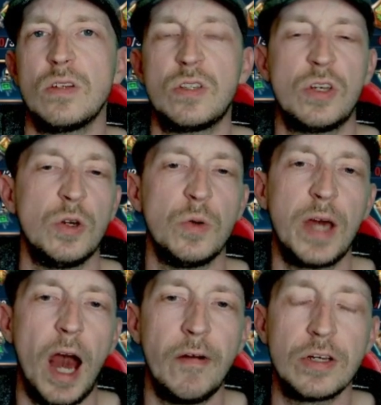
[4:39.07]
to
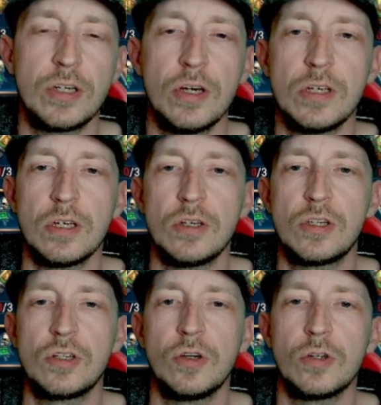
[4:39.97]
characters as
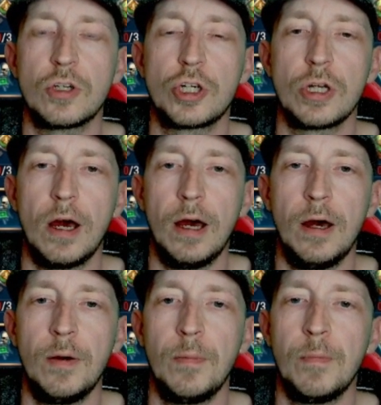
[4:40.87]
such,
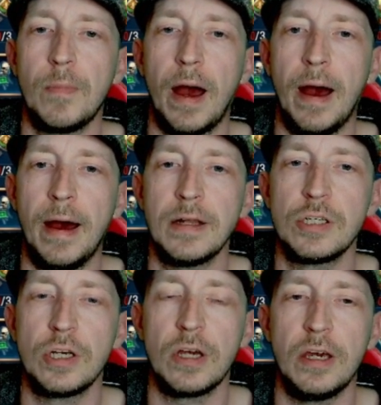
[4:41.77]

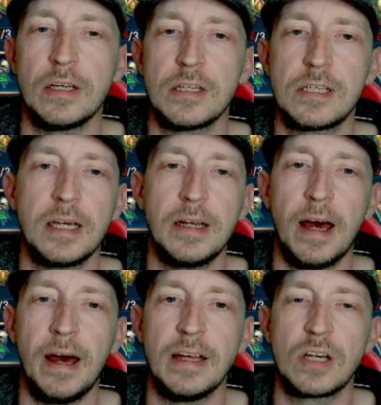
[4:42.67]
and you can see
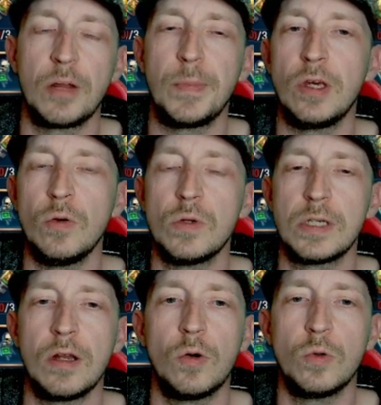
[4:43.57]
that it's going to be
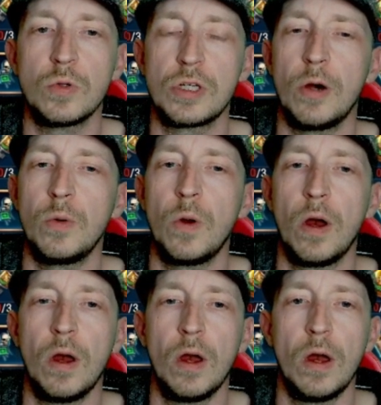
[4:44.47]
using also
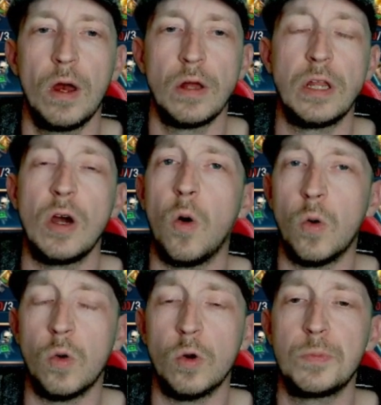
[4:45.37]
the
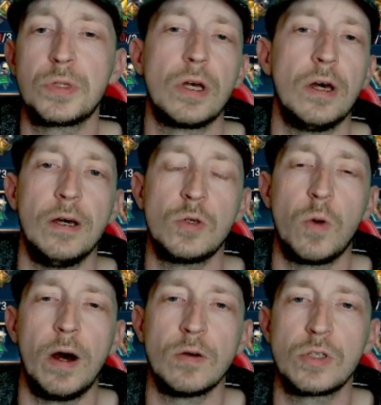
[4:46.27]
orbs as
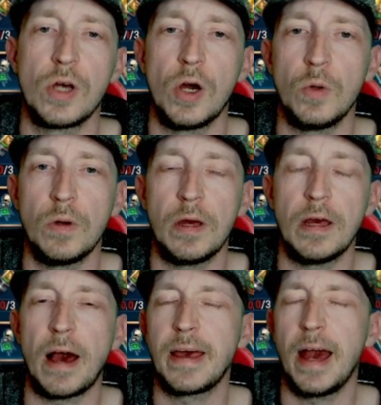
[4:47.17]
well. So
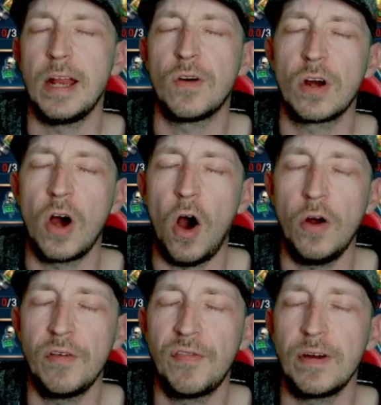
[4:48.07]
again, you've got to
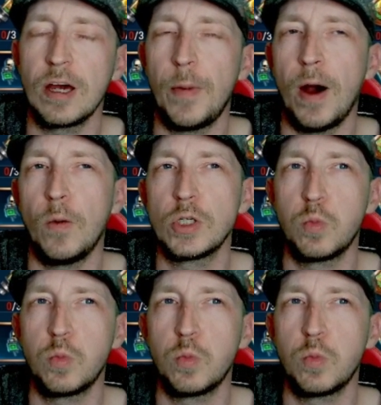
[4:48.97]
kind of think about